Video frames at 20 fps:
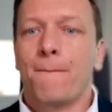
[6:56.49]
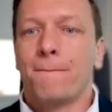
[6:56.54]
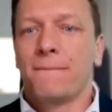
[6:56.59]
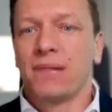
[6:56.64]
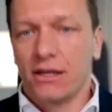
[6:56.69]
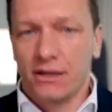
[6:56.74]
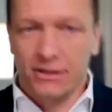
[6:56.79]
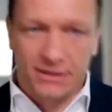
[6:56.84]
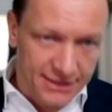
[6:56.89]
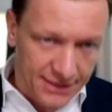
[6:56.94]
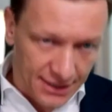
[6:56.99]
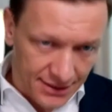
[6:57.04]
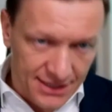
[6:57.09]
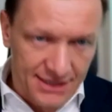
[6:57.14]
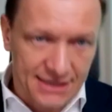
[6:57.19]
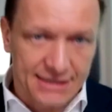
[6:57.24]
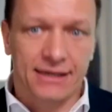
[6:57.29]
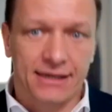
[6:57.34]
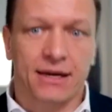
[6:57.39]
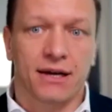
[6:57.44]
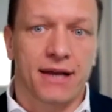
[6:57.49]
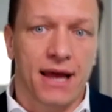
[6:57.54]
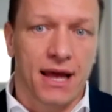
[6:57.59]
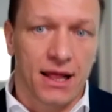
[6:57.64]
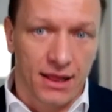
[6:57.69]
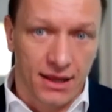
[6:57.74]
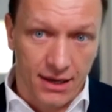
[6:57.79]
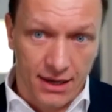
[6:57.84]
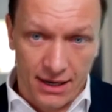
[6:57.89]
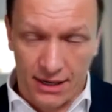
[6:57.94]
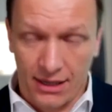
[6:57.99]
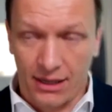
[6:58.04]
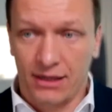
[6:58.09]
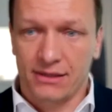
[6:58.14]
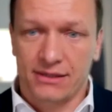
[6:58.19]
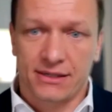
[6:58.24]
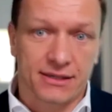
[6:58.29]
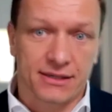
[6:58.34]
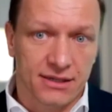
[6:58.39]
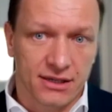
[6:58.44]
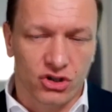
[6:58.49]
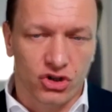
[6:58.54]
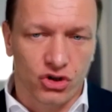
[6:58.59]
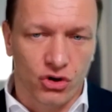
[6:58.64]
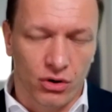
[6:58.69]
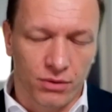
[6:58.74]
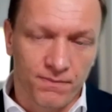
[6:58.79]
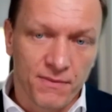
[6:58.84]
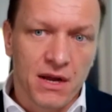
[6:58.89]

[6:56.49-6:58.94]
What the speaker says: plus statistical analysis and so on.